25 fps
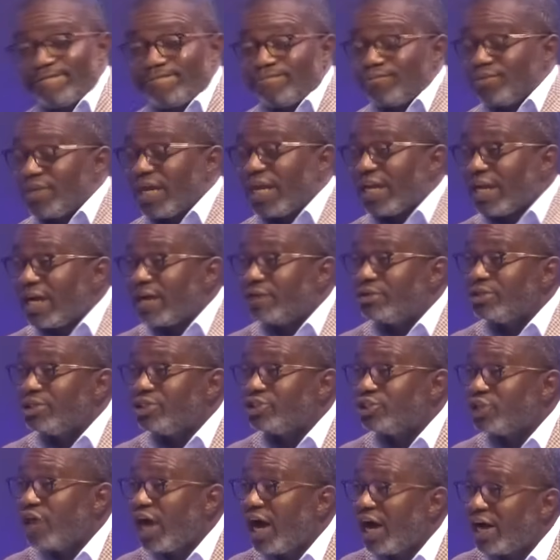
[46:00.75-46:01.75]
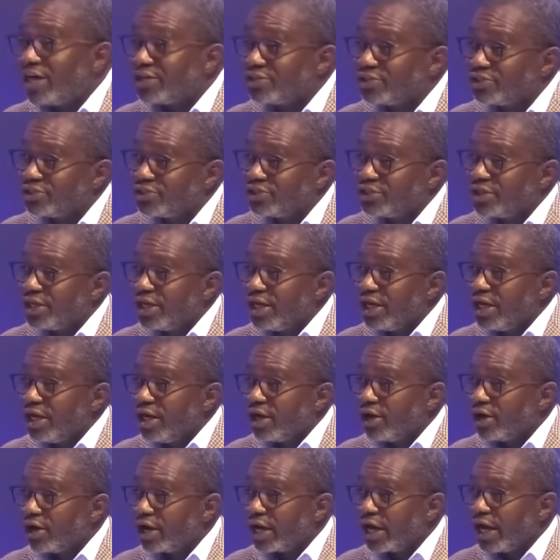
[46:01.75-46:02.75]
They are now in charge.
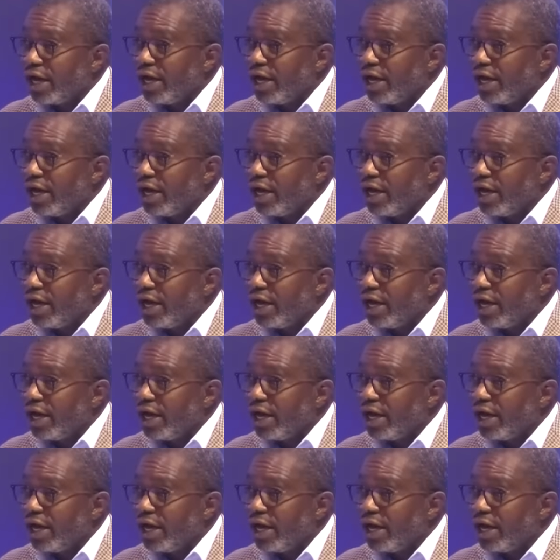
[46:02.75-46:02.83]
Okay?